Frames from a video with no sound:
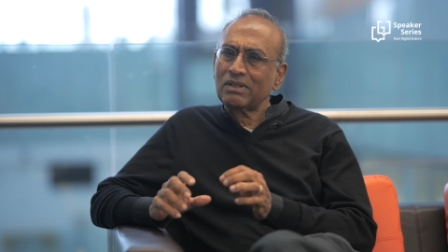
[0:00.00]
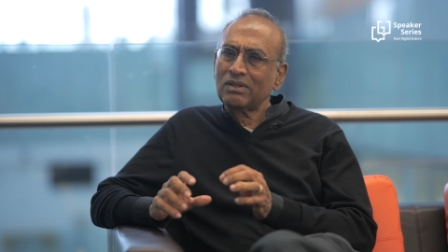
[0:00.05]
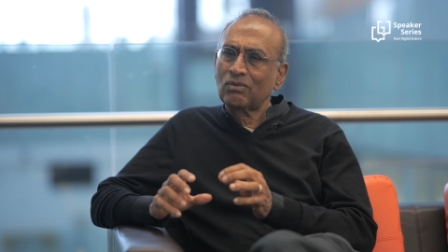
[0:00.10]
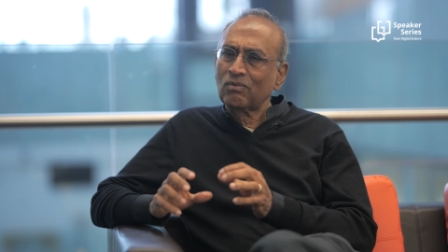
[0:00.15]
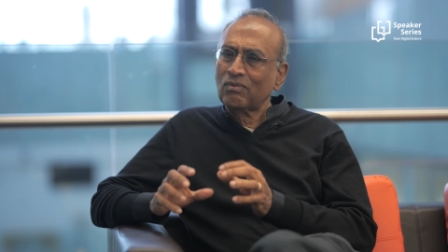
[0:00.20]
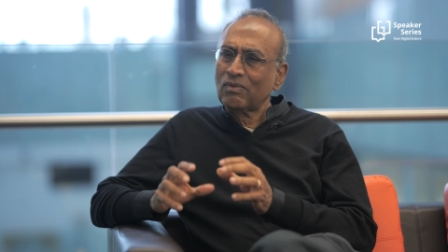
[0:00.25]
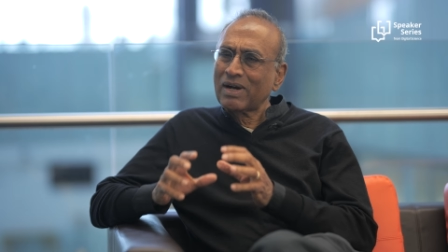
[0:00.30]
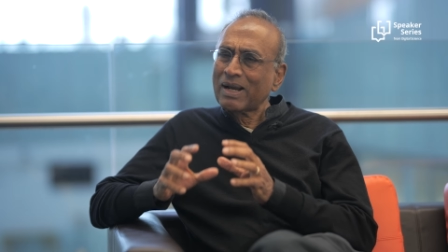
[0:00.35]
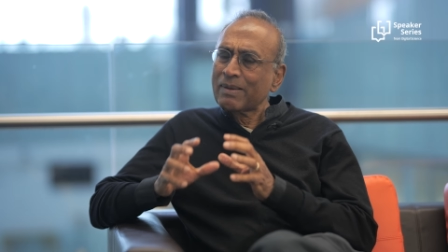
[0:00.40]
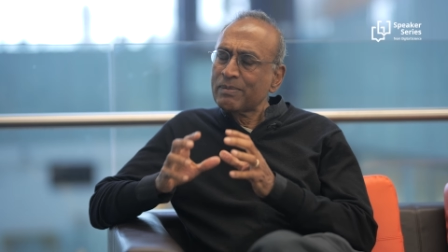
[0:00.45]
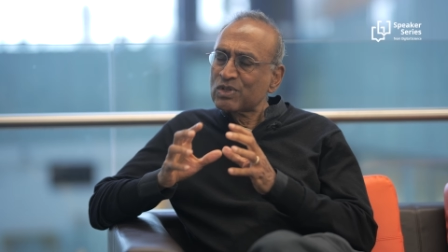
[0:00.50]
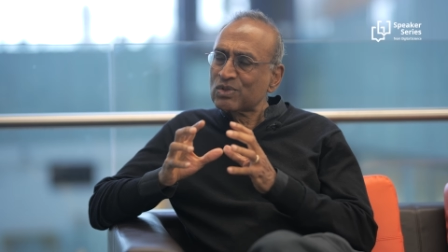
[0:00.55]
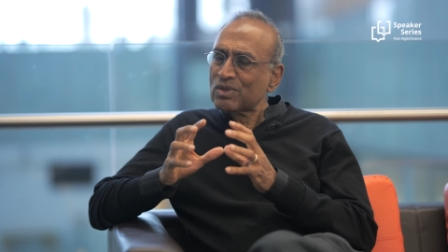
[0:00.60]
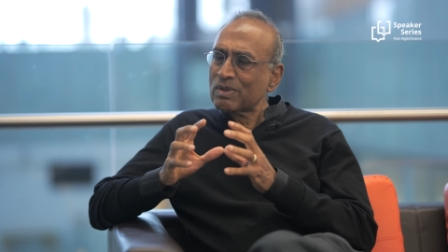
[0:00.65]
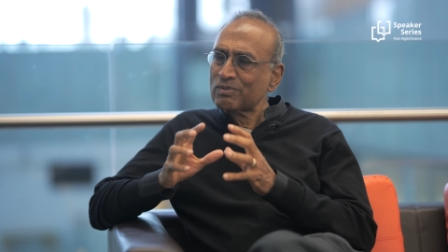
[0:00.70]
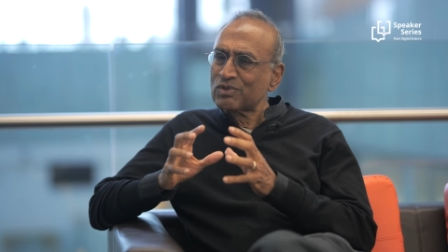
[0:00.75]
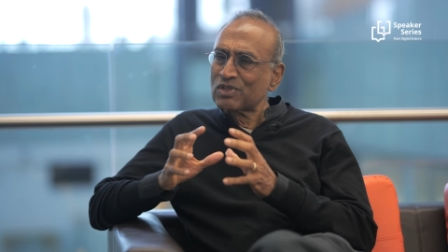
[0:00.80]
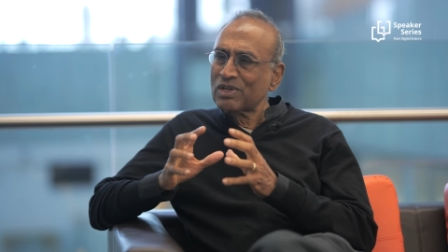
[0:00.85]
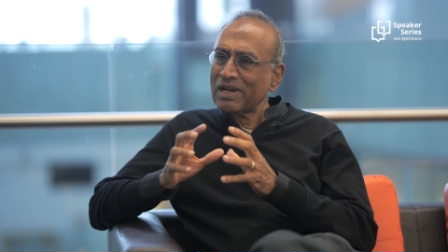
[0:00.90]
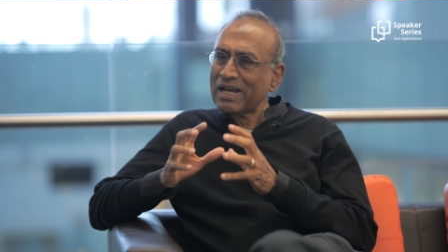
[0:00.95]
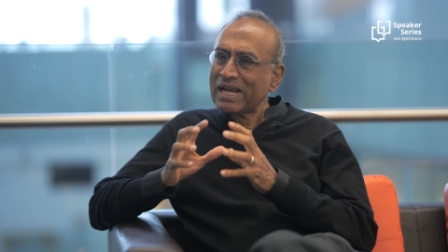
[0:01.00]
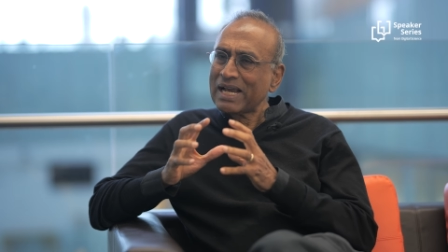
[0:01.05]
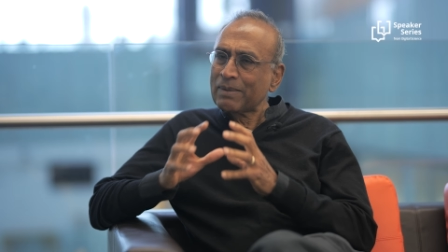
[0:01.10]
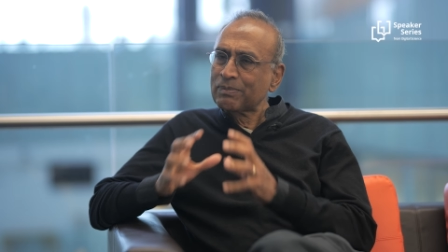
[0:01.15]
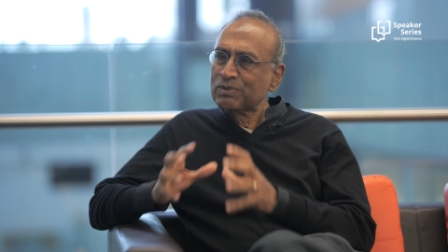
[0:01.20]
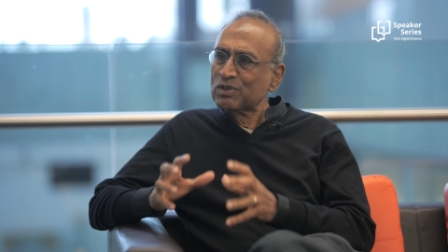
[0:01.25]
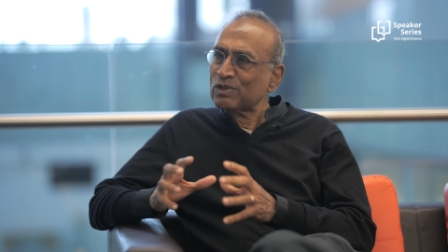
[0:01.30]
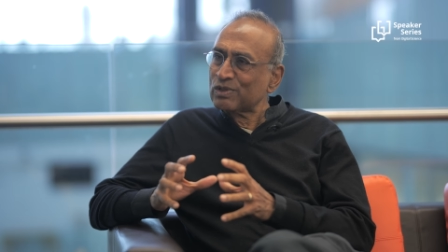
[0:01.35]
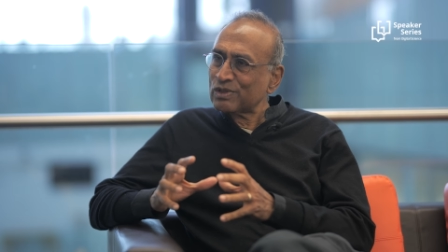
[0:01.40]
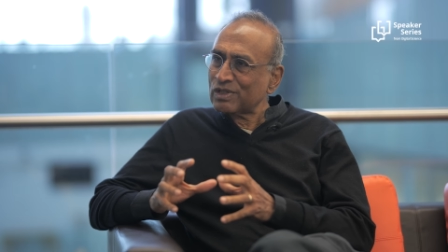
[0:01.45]
the ribosomes are
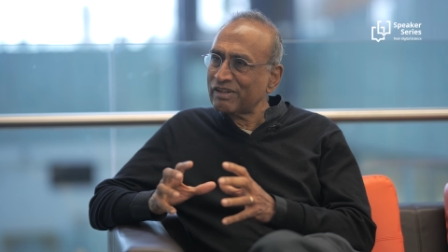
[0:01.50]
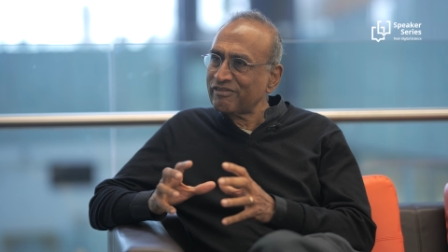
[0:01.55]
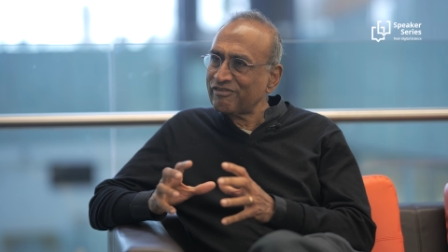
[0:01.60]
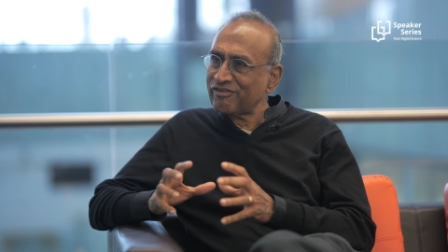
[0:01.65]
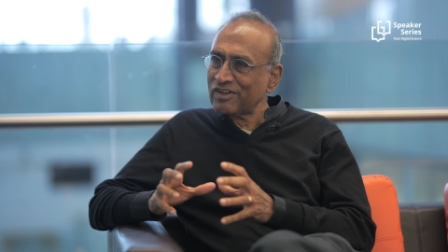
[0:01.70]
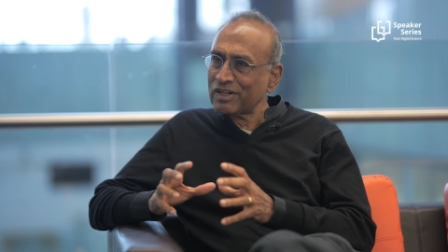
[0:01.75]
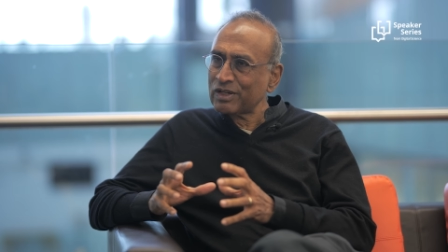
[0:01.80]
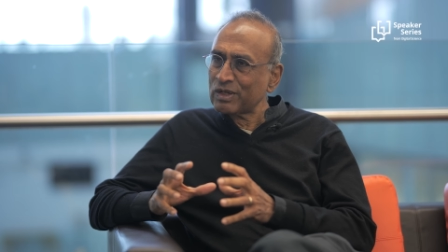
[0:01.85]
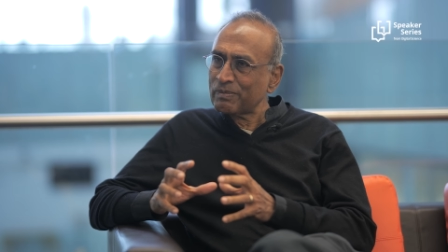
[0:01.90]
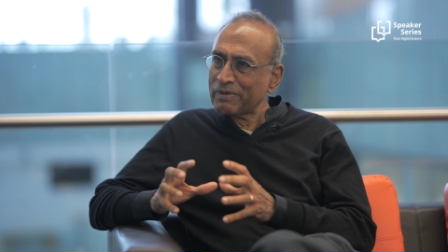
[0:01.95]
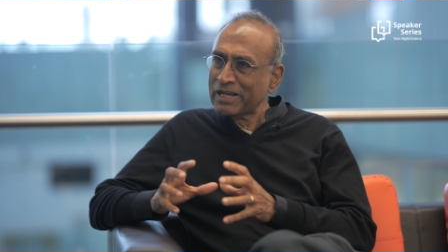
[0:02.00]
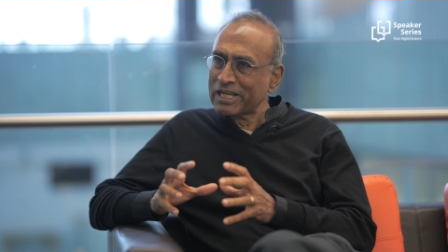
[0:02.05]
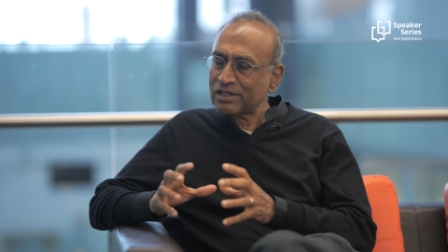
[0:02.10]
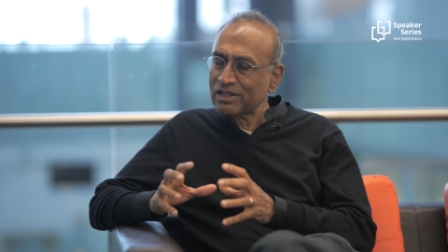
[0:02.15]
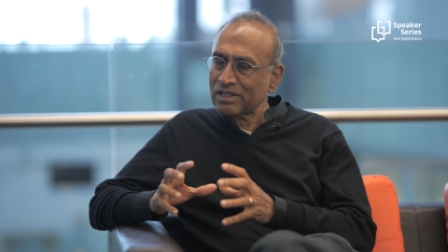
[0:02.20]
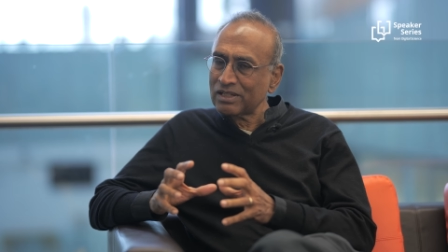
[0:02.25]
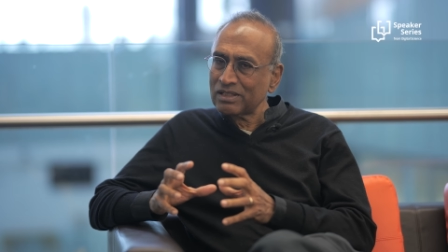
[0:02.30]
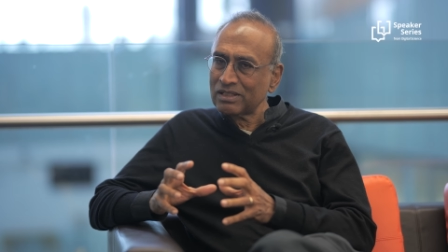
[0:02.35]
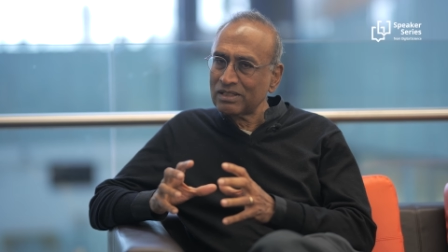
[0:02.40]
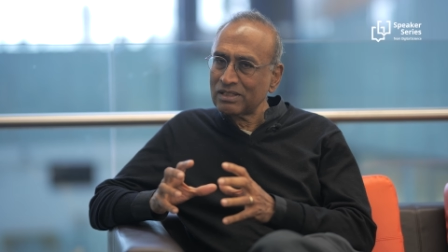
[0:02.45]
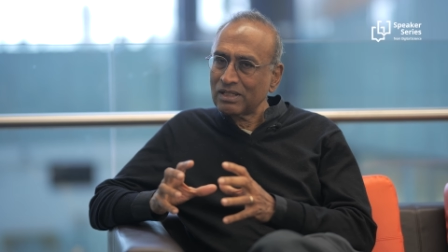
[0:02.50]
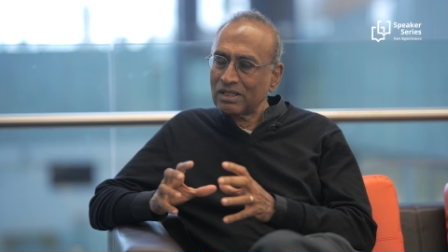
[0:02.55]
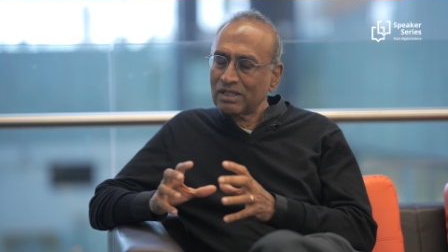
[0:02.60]
absolutely fundamental.